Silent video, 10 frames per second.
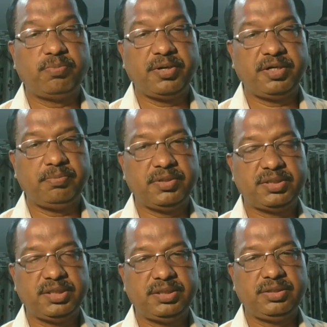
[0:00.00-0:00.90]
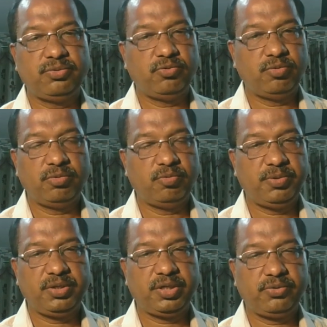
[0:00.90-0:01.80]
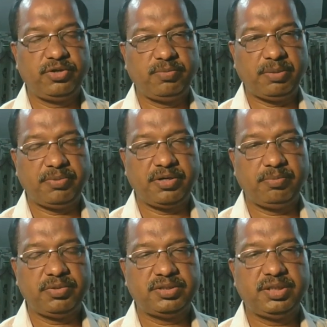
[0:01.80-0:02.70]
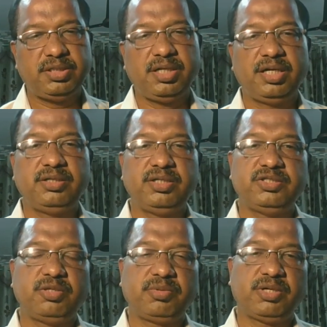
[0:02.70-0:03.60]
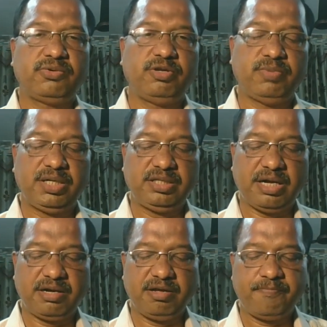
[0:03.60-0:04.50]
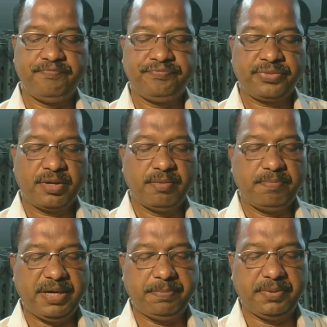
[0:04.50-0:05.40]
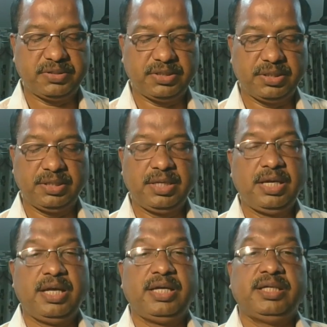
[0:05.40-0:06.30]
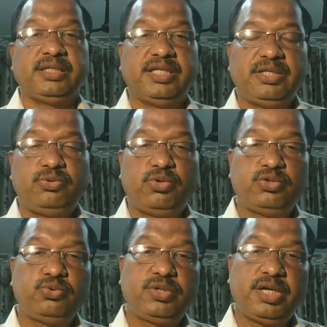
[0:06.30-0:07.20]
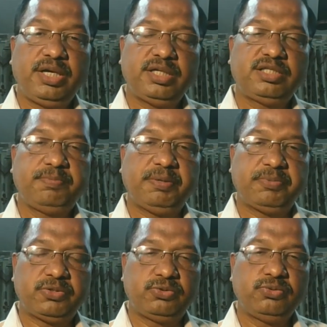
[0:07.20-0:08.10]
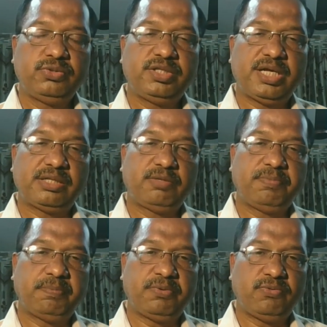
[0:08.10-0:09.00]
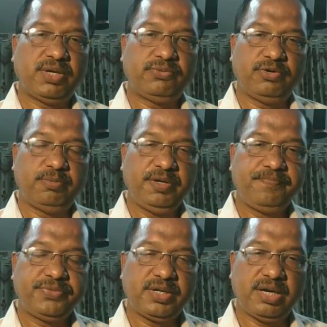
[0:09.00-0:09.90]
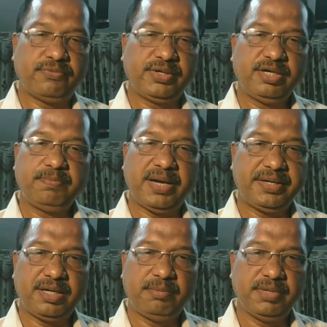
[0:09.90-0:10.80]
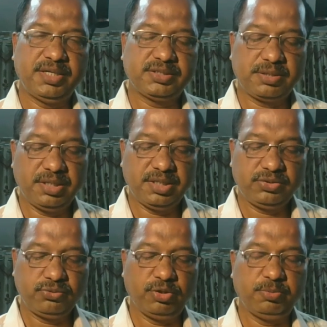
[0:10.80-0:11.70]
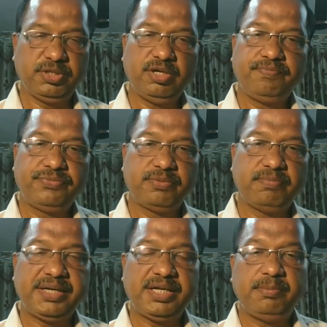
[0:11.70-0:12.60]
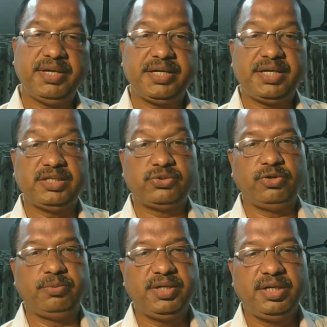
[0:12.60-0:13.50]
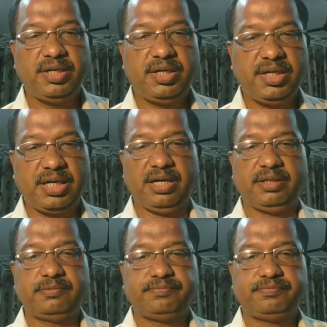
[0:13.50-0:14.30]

40%, open category by 40% and the reserve category by 35%. Then those who clear the paper 2, they are the paper 1 will be counted, final merit list will be the, final merit list will be declared.